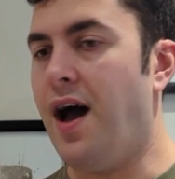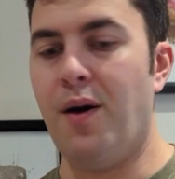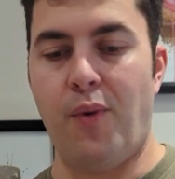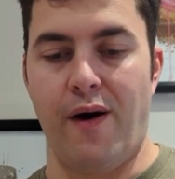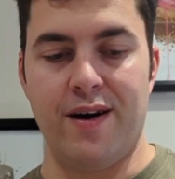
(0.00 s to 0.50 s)

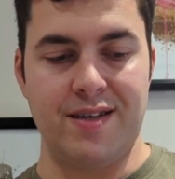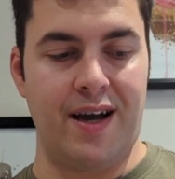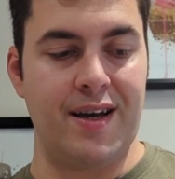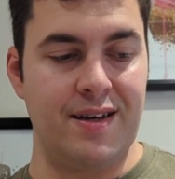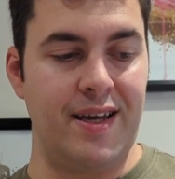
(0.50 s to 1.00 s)
whereas
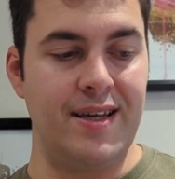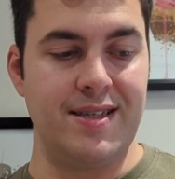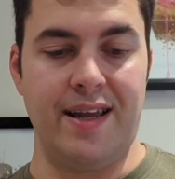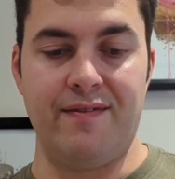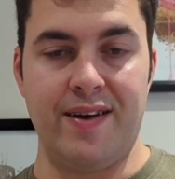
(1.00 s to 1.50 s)
I can
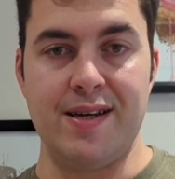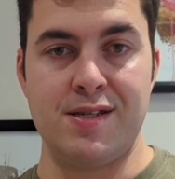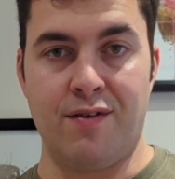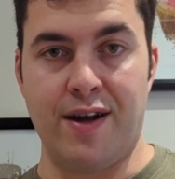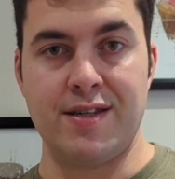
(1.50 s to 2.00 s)
easily finish
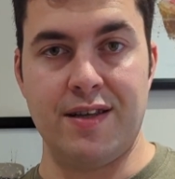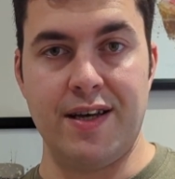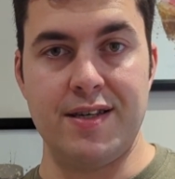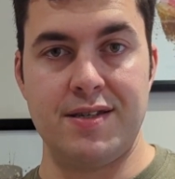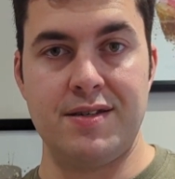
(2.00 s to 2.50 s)
the rest of
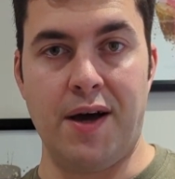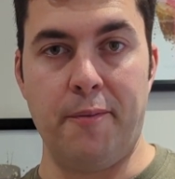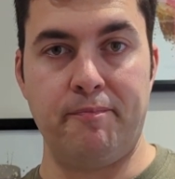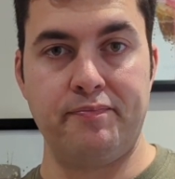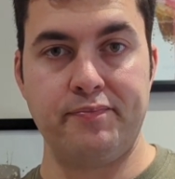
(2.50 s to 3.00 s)
these. So